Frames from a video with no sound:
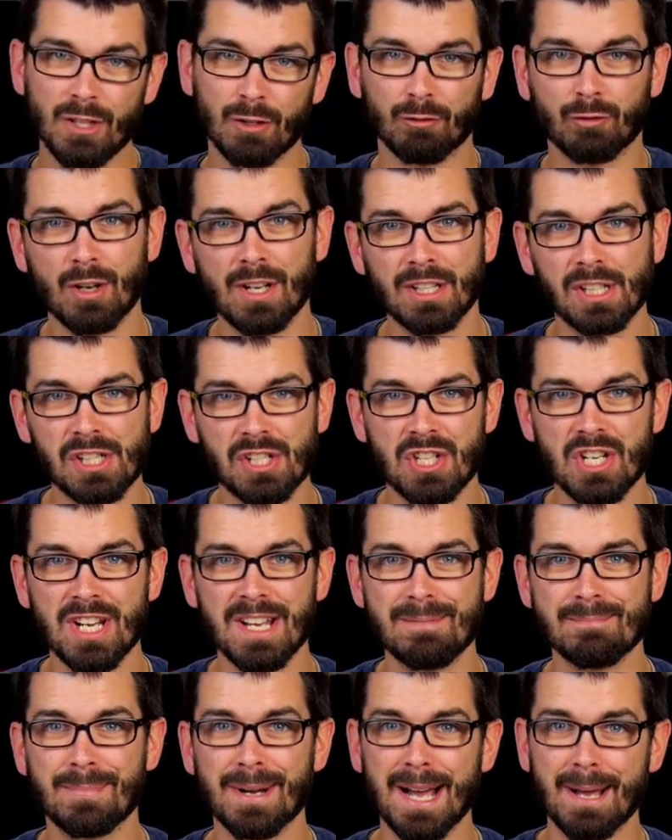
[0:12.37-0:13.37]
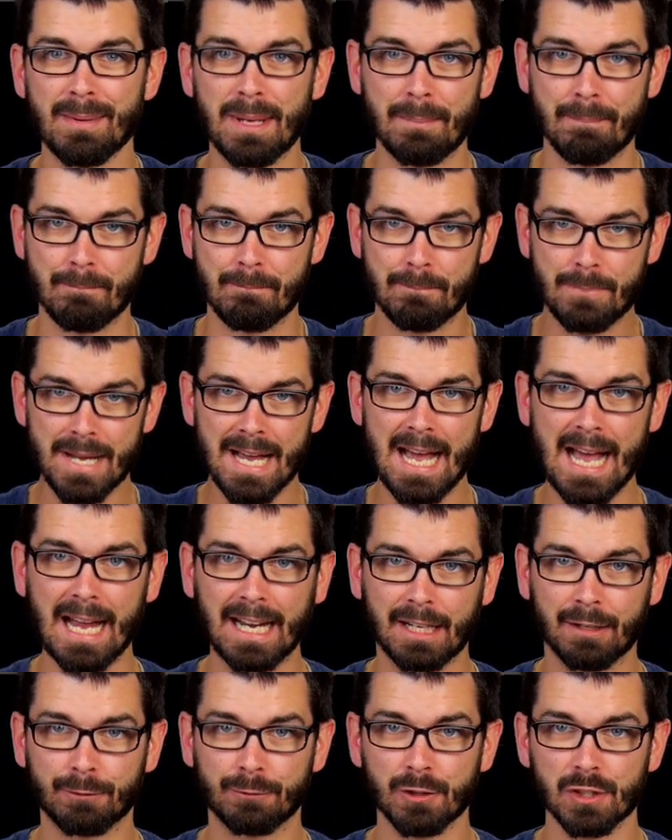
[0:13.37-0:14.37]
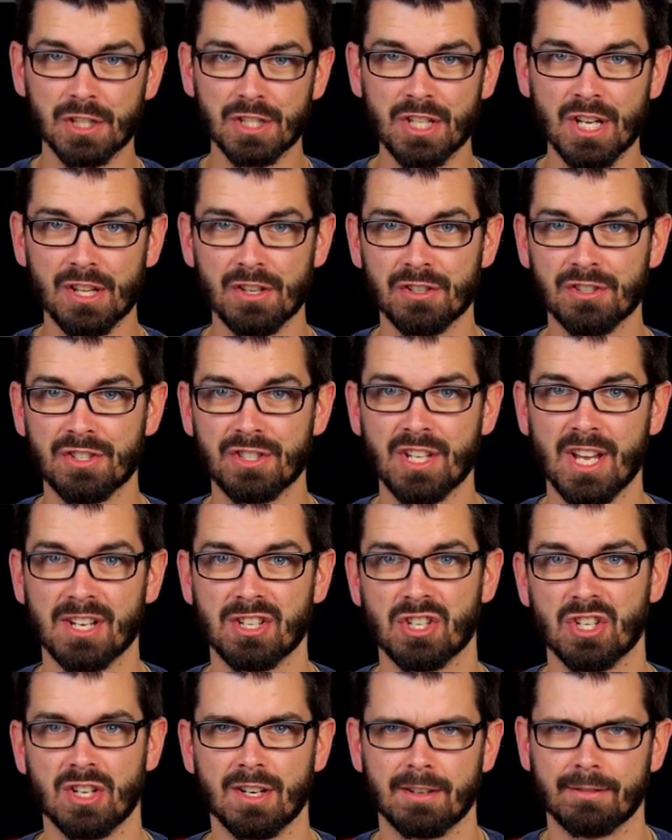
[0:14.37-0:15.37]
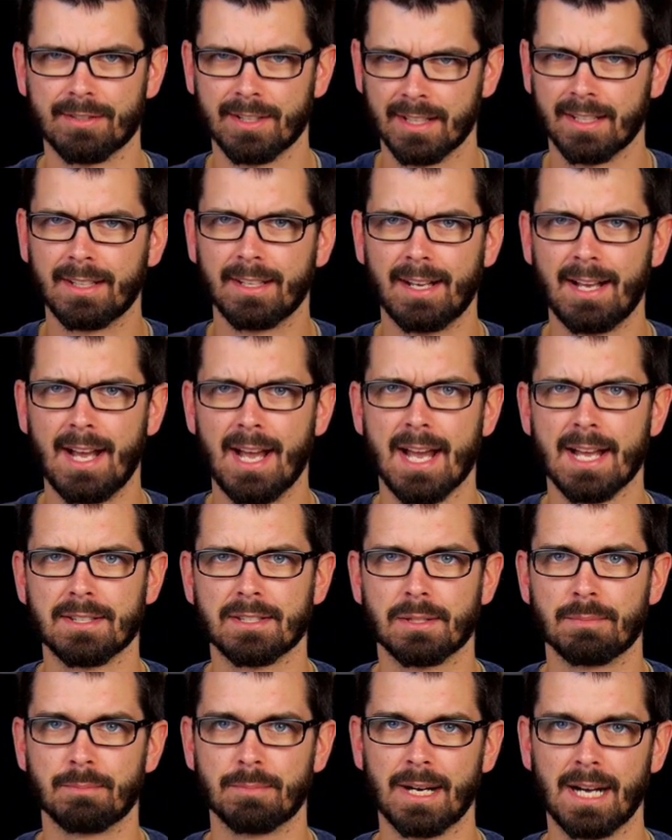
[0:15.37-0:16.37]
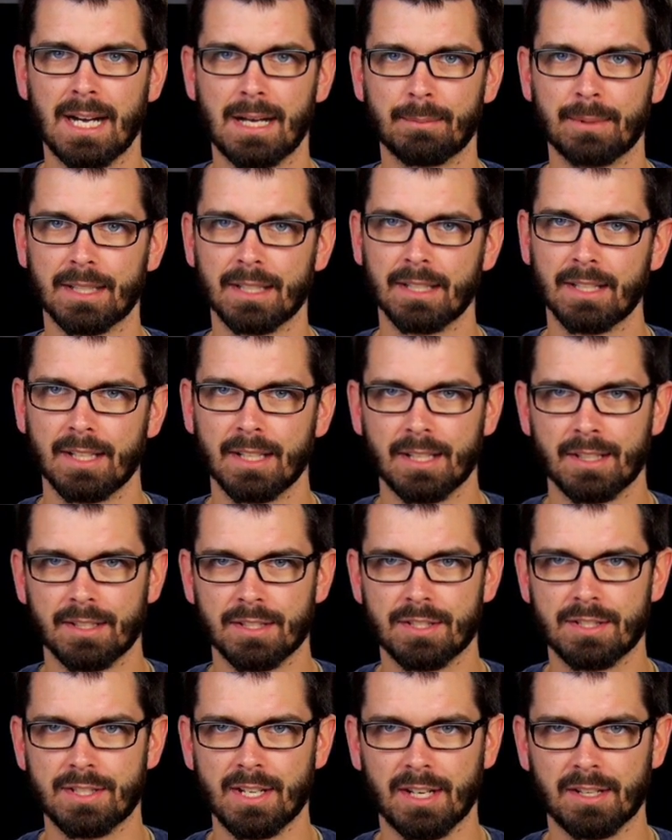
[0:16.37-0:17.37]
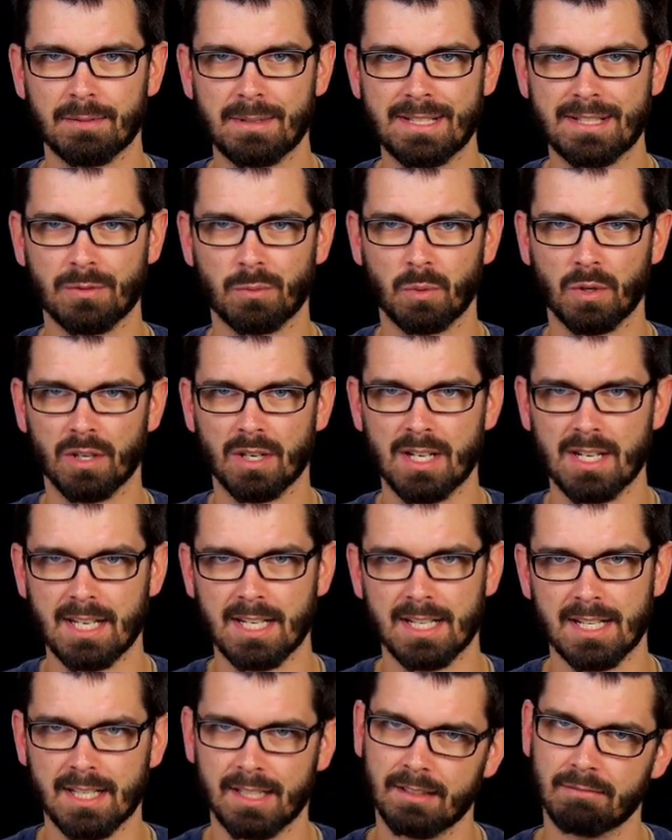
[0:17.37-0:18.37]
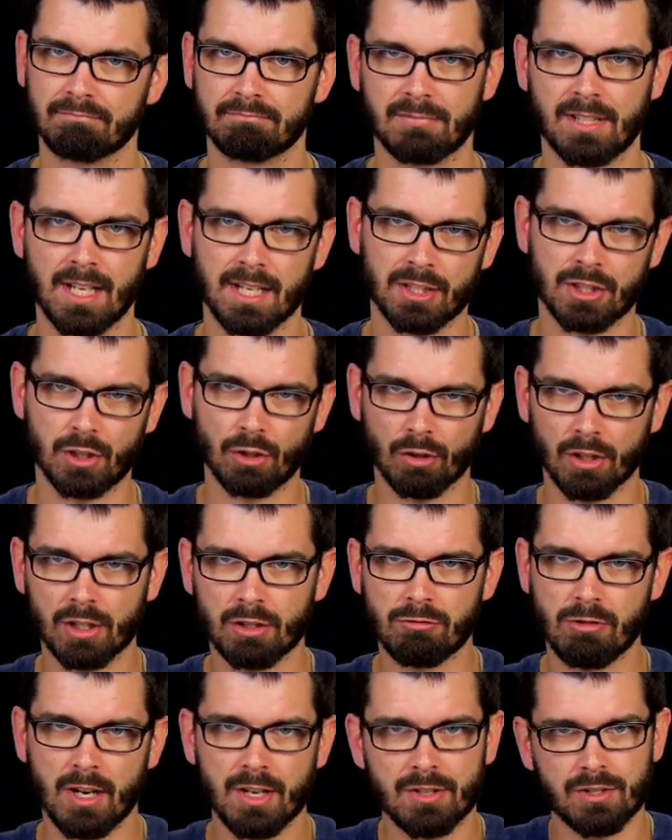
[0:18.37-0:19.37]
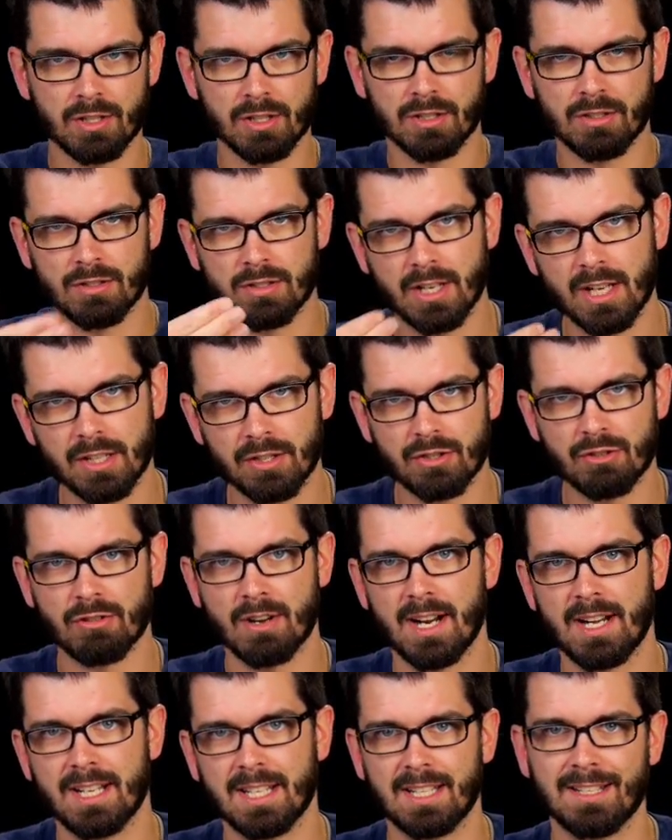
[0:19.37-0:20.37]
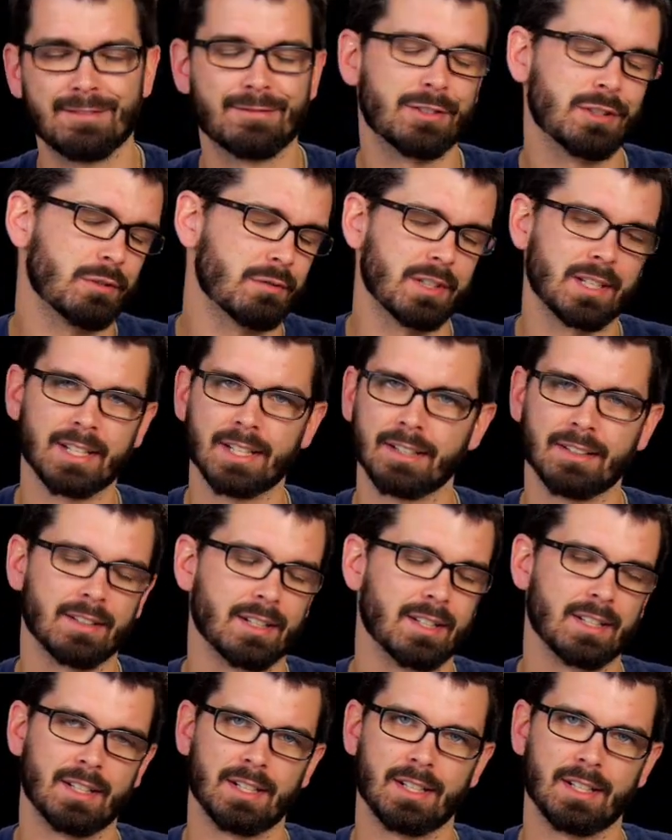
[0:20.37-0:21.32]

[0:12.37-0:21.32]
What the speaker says: your friendly GM Bobby back for another session of Ask Bobby, the segments where I take your questions and try to give you a